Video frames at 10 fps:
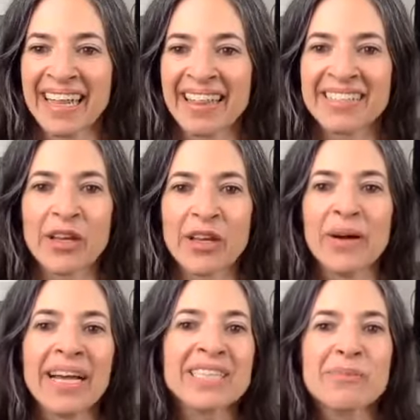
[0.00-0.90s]
So
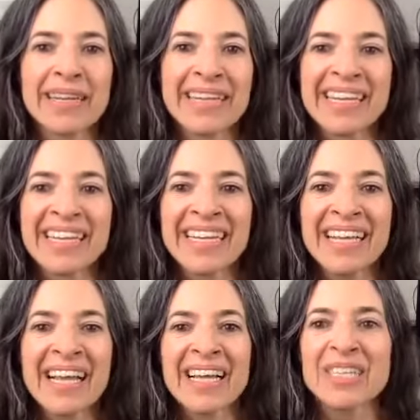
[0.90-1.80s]
it's been
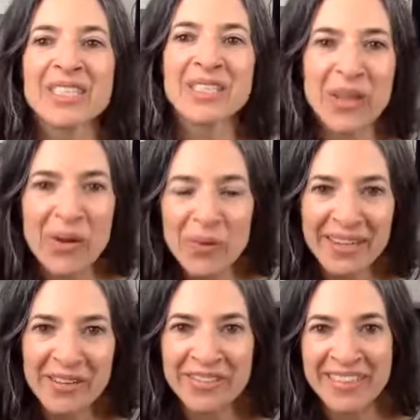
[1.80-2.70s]
so
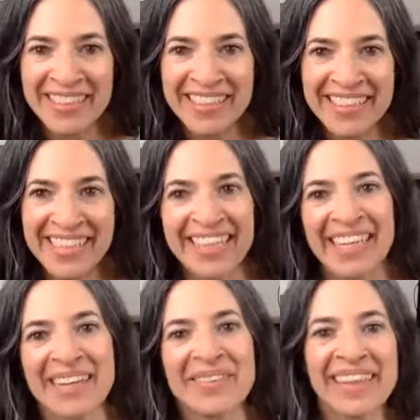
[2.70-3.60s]
wonderful
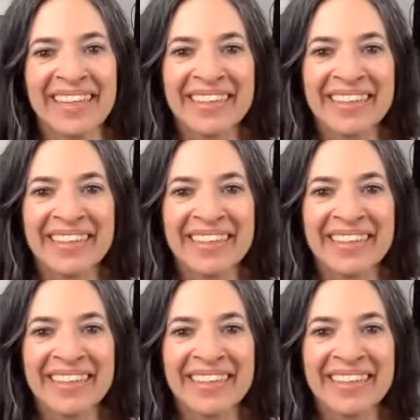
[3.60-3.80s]
talking with you.